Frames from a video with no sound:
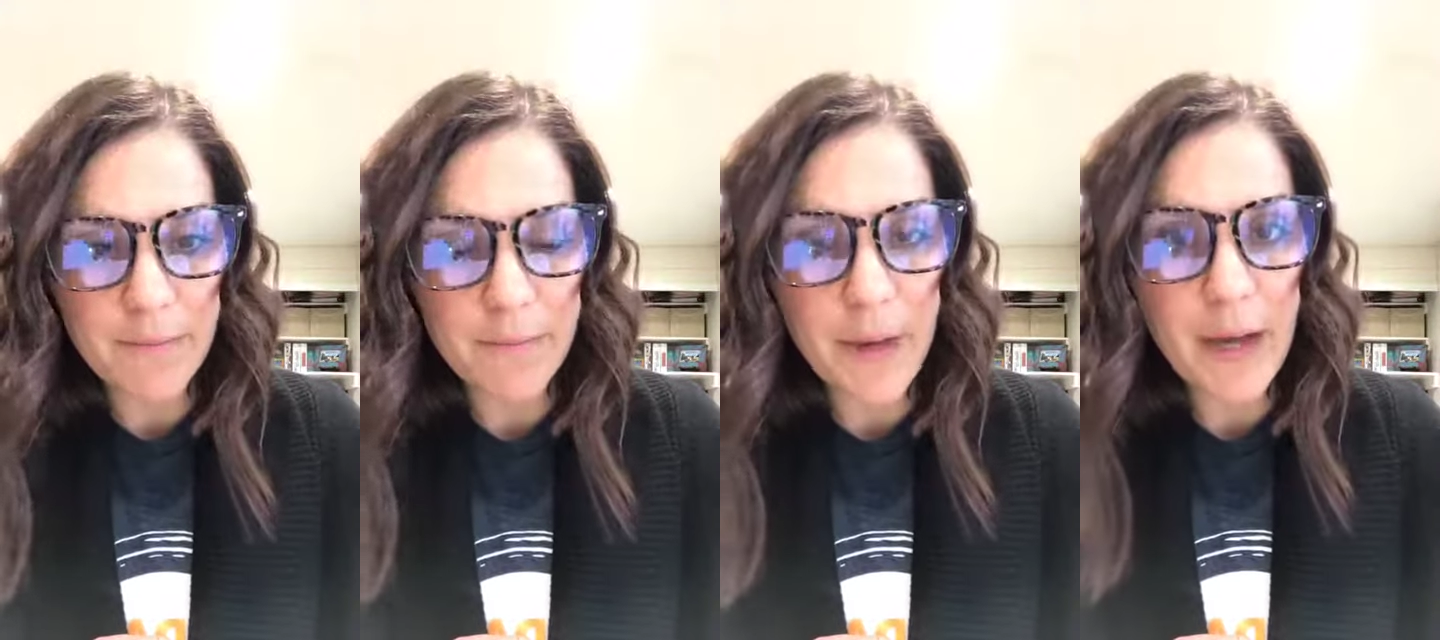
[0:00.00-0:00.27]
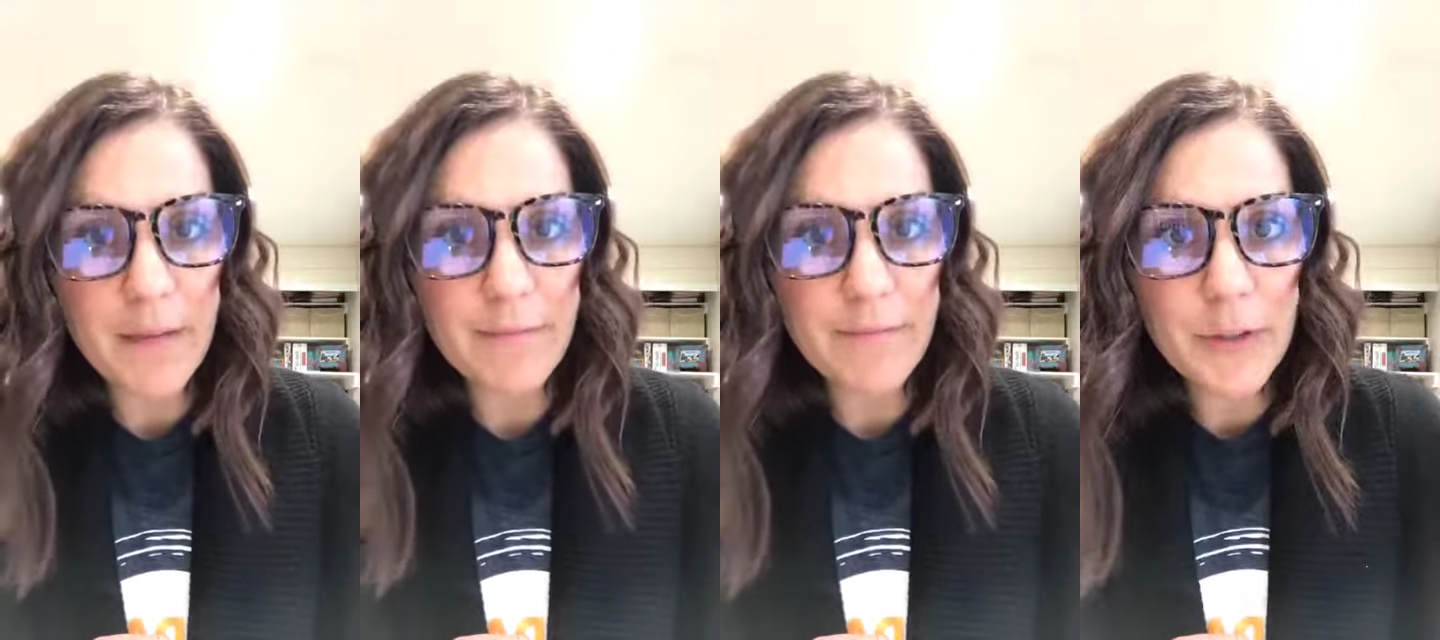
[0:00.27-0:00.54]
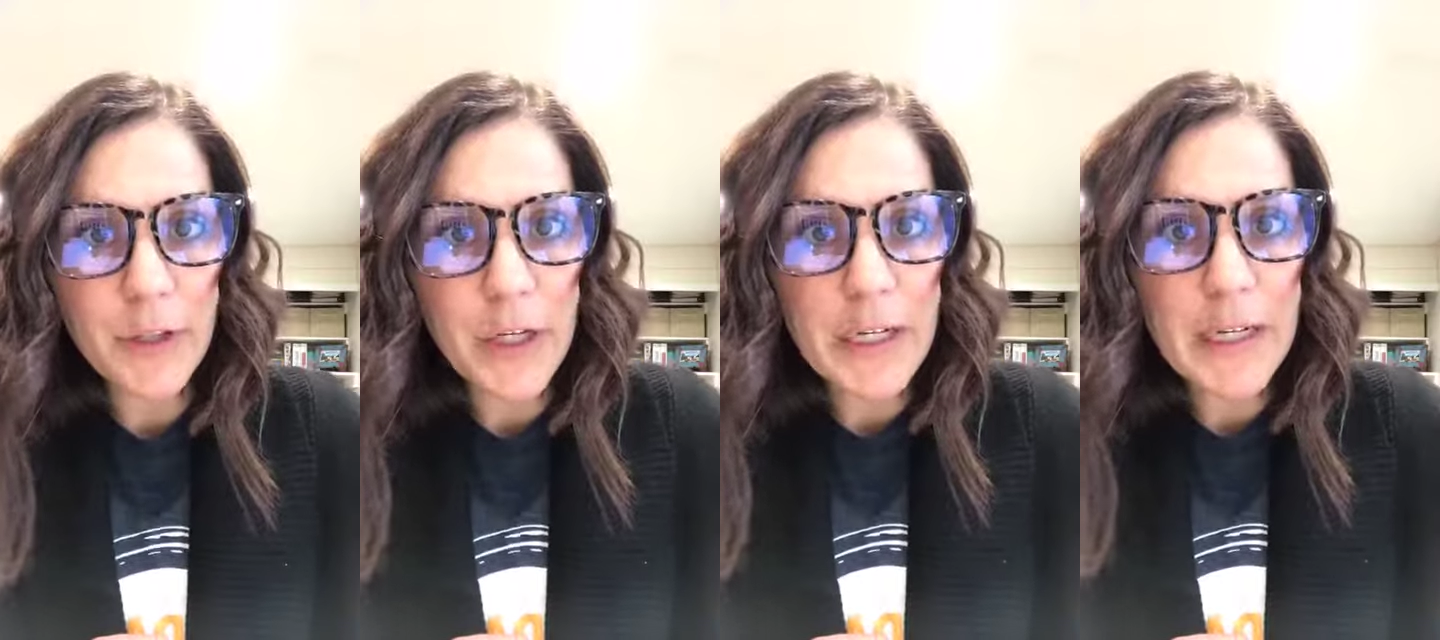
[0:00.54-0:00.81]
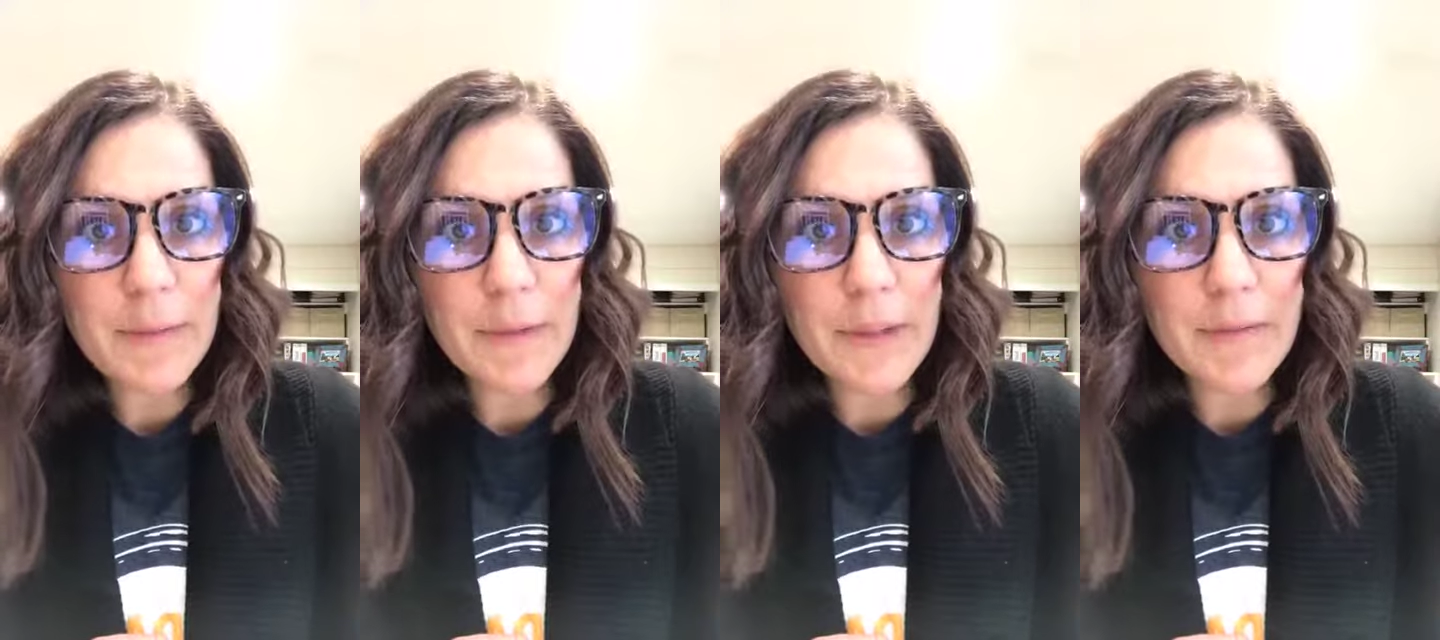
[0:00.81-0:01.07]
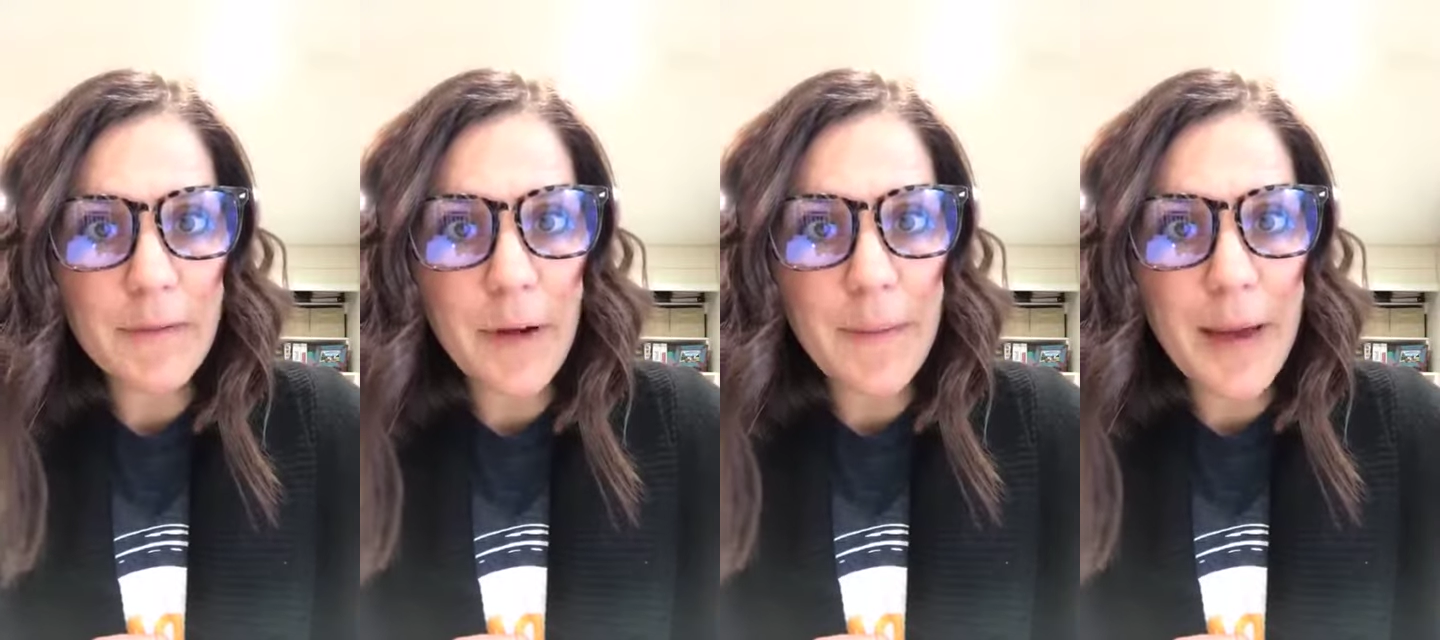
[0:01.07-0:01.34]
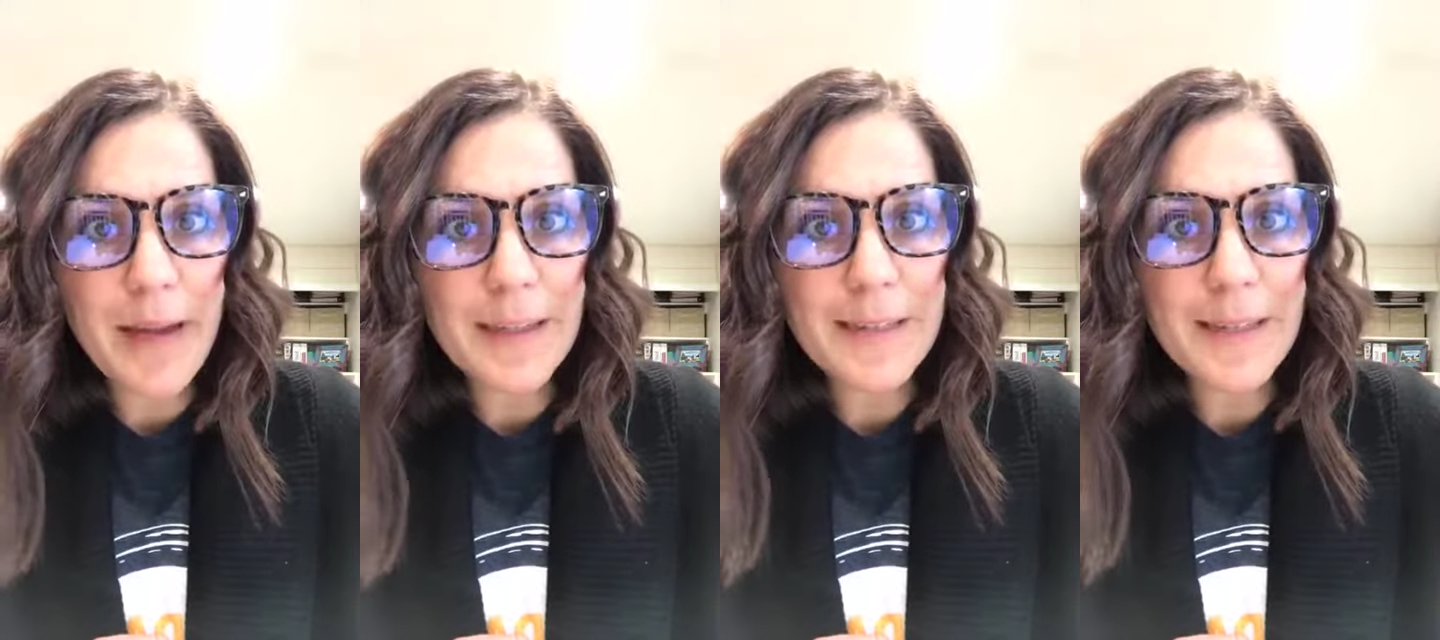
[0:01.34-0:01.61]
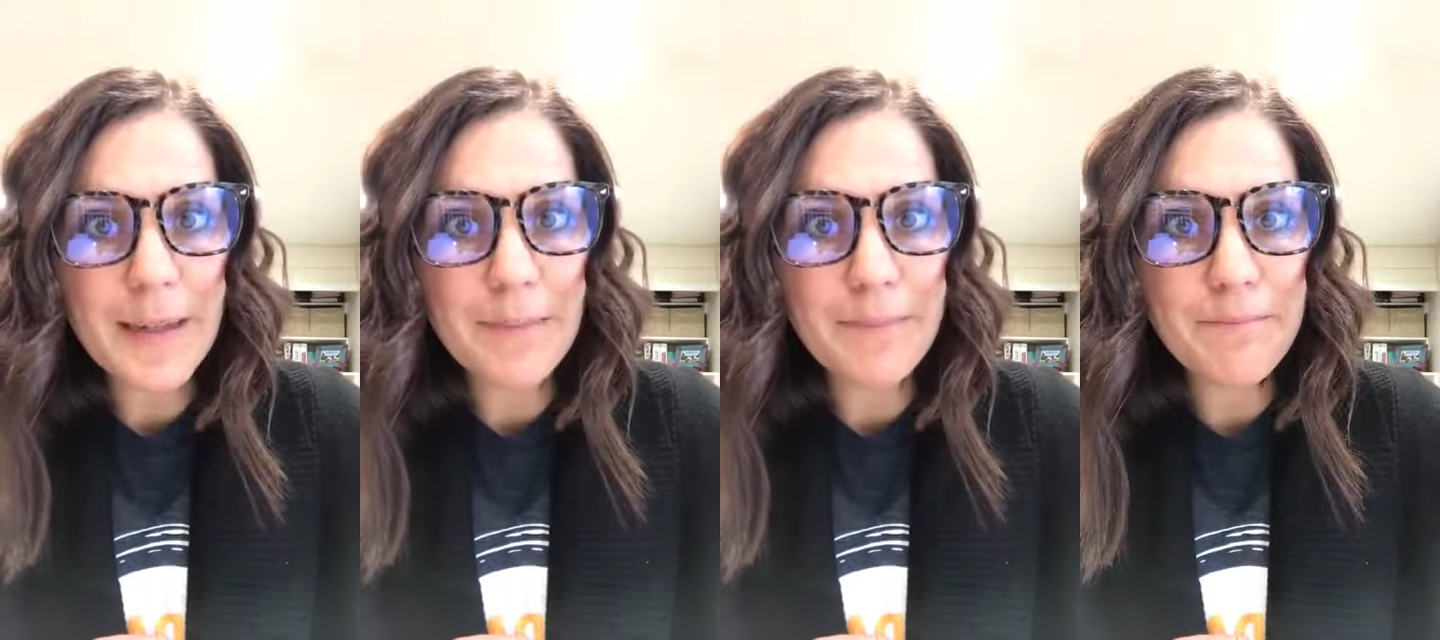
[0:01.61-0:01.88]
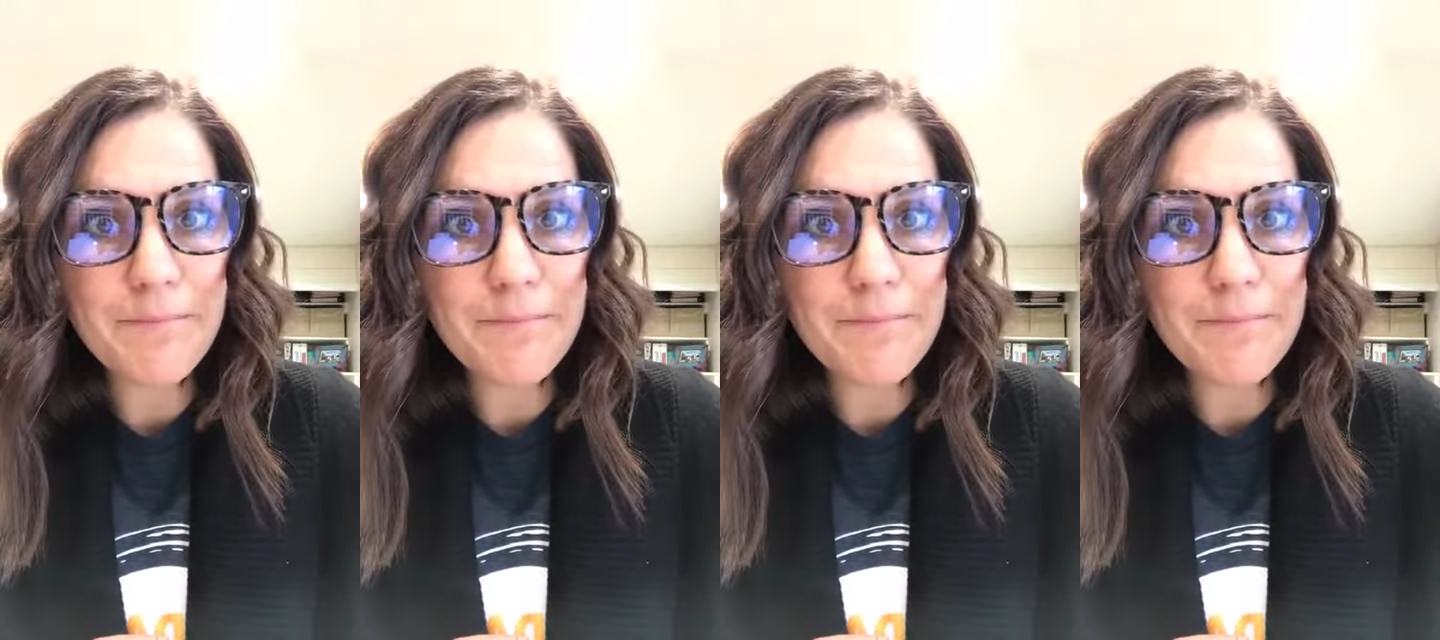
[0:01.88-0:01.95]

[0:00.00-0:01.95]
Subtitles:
but they're unable to fall back asleep.